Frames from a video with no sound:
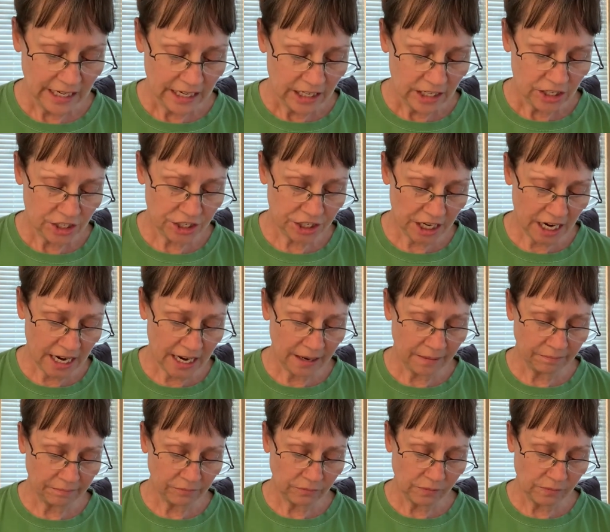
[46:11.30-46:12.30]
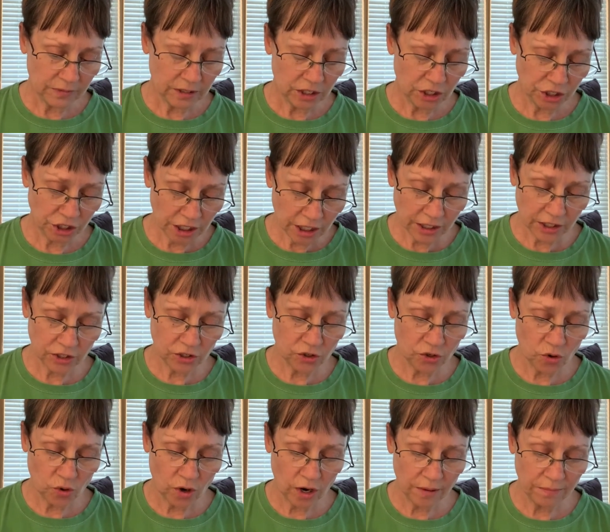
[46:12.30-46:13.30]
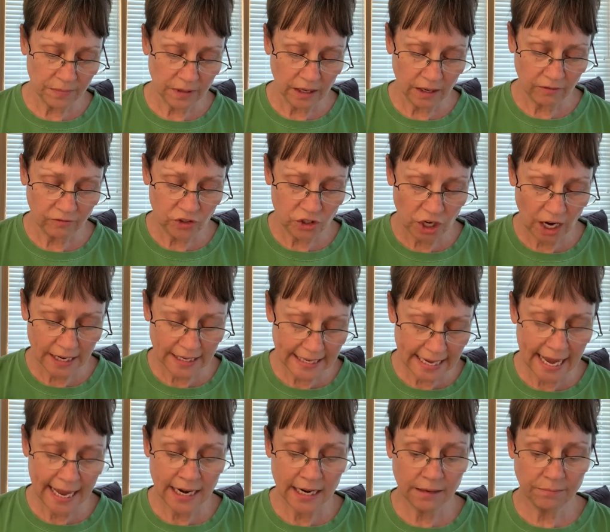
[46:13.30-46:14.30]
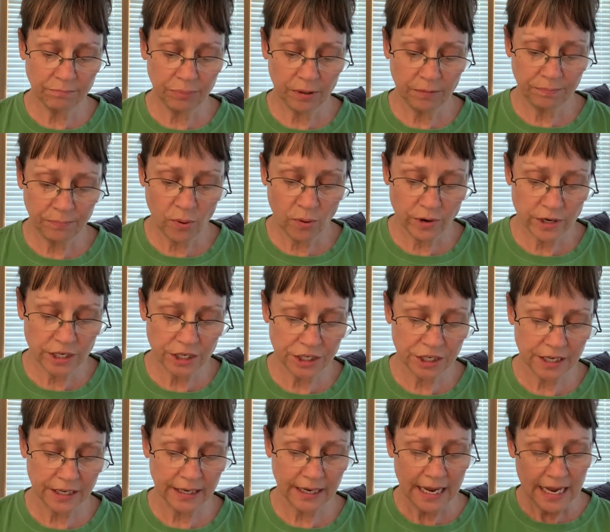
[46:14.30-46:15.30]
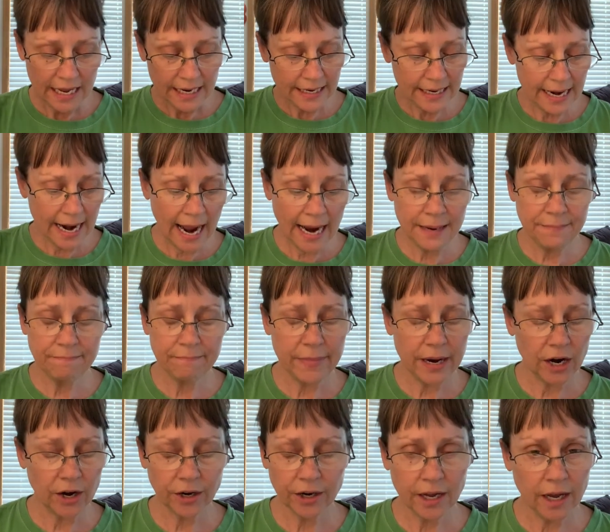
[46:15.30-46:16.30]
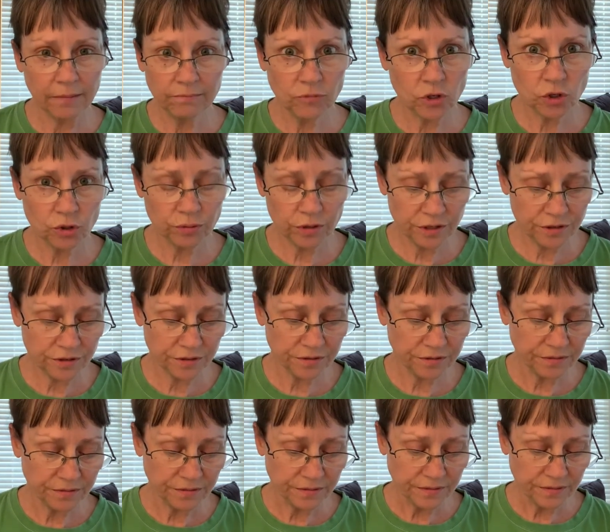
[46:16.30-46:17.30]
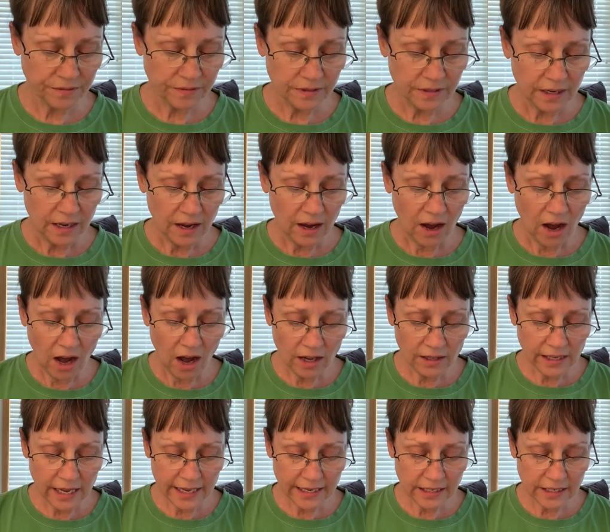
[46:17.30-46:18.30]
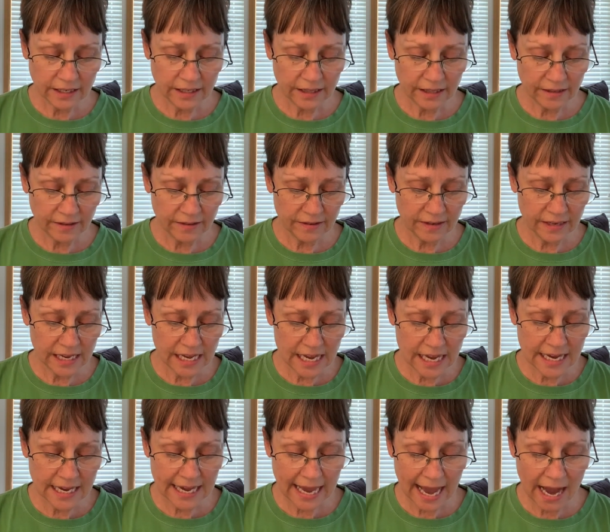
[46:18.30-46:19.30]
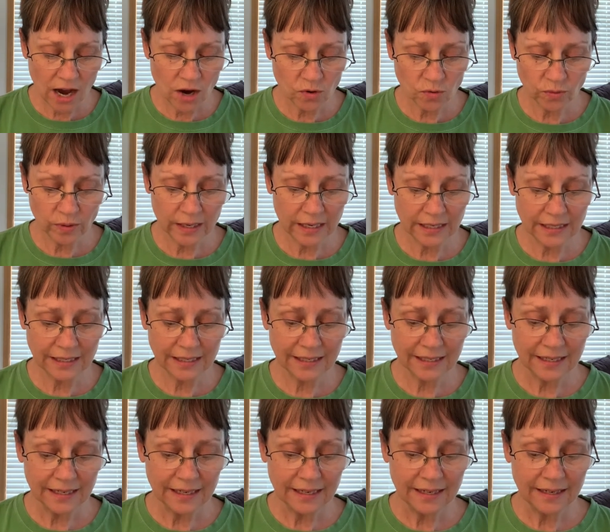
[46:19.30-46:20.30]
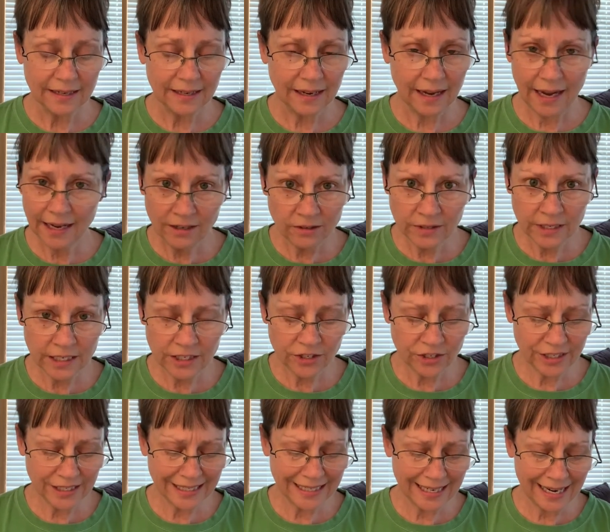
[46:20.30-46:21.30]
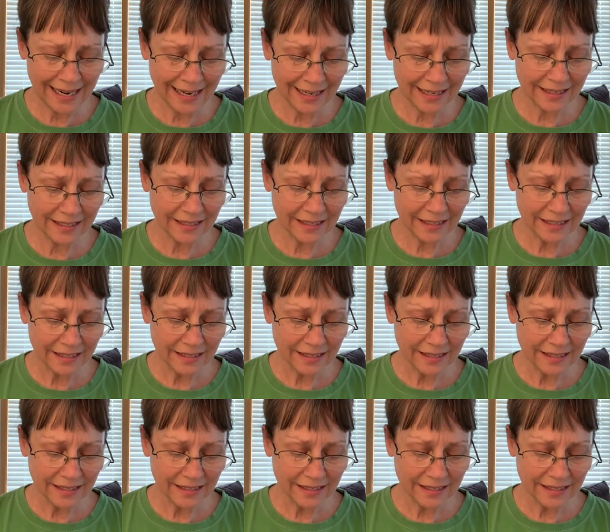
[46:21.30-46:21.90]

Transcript: Shame, shitstorm of gigantic proportion, nightmare come true. All I could eke out was, I don't understand.